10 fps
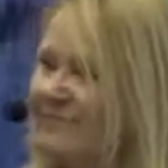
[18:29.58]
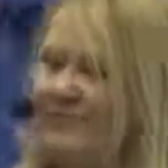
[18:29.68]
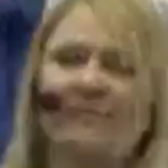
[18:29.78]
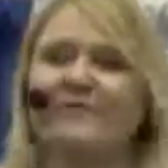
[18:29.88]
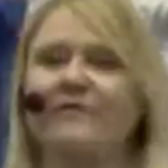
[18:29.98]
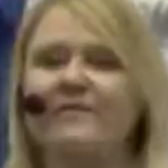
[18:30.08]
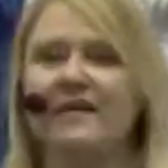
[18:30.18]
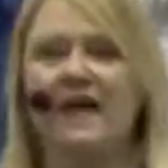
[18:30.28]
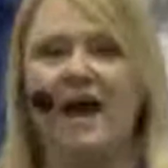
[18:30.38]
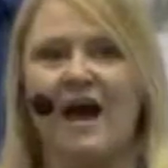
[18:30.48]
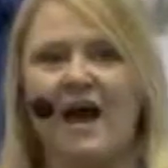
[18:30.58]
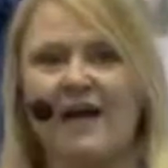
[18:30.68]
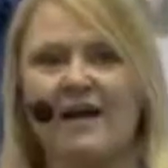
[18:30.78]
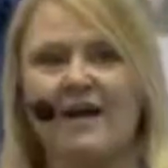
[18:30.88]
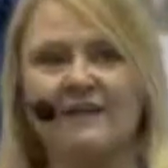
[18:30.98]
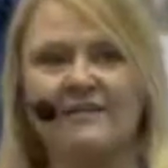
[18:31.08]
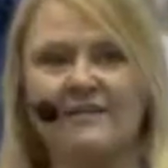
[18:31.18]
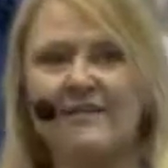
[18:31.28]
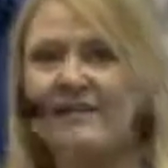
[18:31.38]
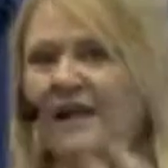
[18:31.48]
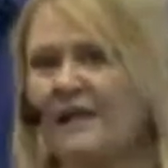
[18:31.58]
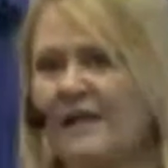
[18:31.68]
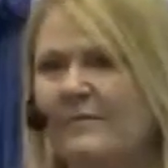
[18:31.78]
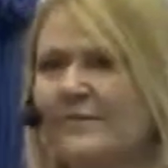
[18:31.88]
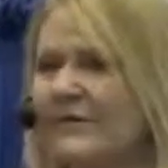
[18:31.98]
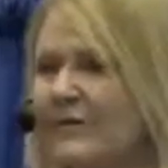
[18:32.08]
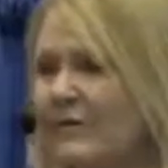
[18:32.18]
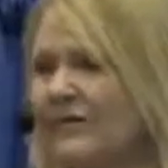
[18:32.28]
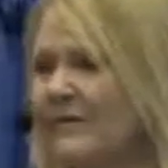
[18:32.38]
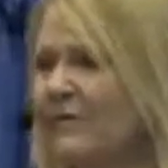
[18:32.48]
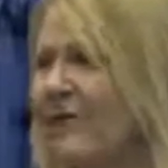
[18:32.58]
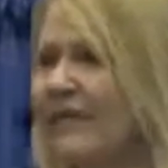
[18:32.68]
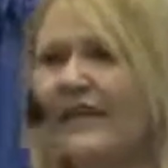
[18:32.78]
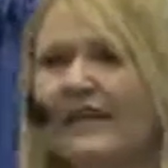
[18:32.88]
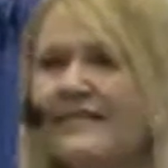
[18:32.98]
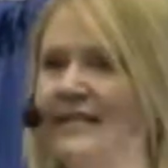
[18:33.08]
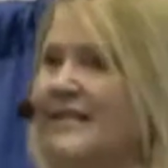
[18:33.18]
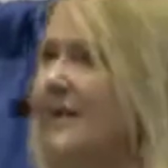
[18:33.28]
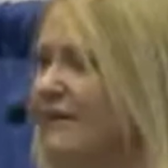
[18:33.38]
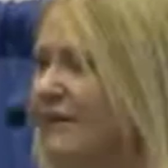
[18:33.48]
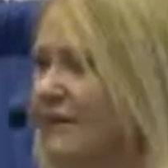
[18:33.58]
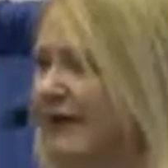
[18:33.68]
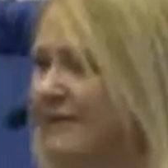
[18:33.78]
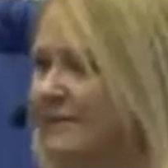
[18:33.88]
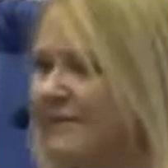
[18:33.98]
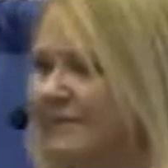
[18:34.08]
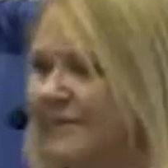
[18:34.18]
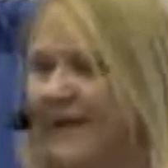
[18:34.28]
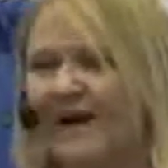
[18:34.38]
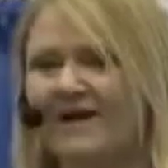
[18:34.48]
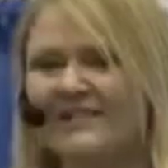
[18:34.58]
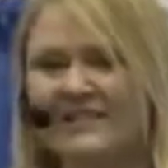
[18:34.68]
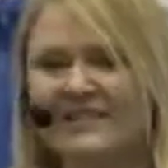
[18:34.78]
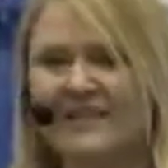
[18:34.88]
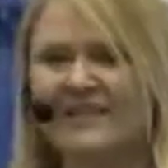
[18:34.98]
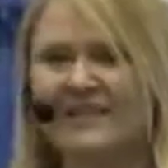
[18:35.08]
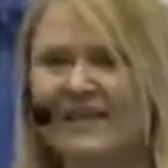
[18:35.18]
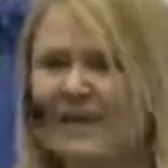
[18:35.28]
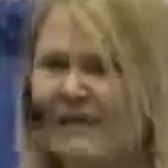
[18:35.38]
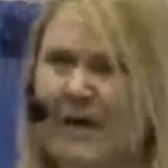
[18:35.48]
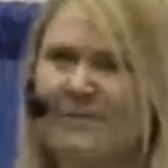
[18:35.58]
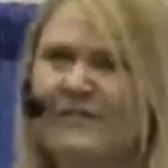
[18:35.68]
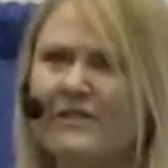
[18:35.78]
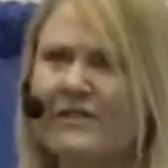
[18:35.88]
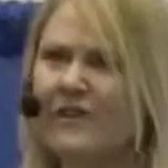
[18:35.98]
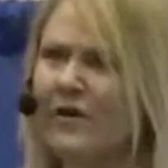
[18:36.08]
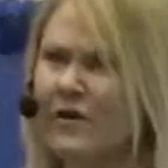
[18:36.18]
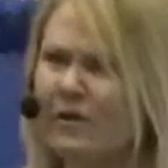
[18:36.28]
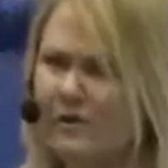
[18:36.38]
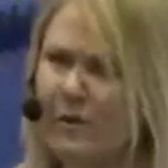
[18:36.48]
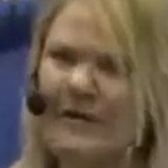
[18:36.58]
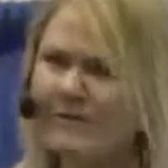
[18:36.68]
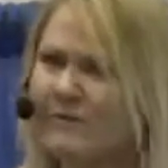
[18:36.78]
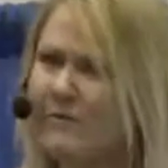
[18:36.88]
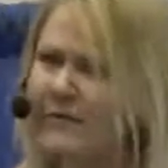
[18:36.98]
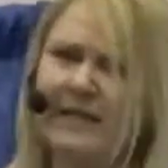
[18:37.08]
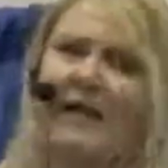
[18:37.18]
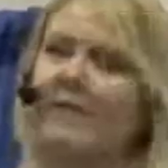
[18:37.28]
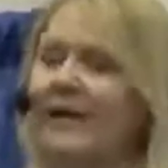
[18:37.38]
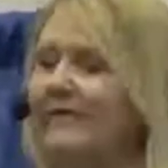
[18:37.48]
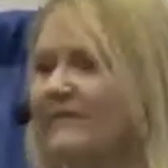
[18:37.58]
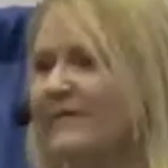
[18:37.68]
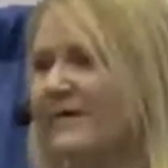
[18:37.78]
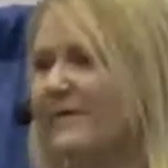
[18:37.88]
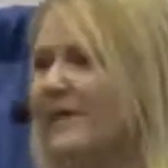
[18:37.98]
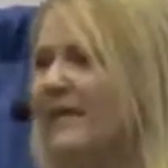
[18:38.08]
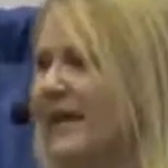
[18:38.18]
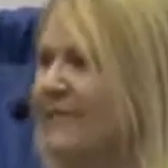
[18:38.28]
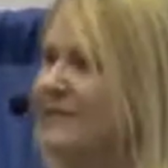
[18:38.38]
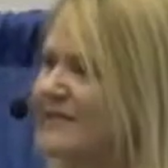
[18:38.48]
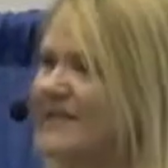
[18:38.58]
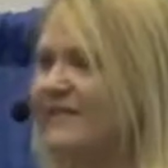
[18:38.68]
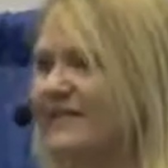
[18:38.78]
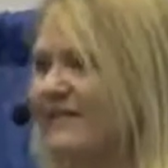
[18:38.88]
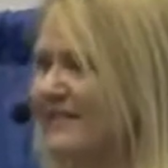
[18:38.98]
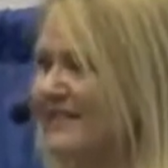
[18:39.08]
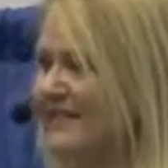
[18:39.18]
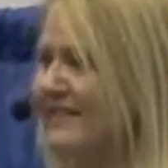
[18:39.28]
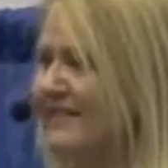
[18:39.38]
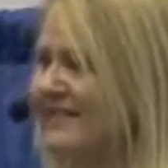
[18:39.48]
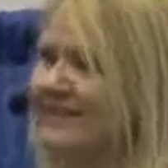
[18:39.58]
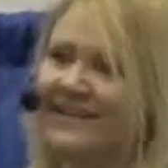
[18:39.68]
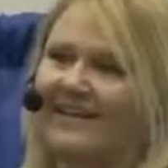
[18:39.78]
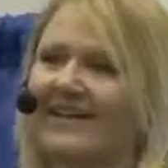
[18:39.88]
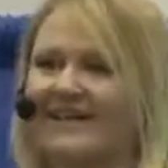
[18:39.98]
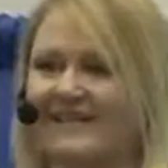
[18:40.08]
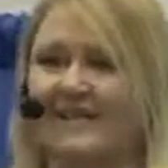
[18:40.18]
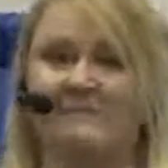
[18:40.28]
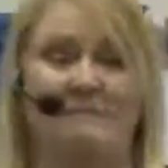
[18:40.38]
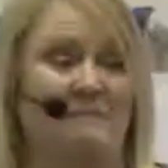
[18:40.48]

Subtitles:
with numbers. I'll see a number sequence somewhere, and then I see it everywhere. Just the other day, coming to the show, twice in one day, I paid for something that came to $7.77. It's like,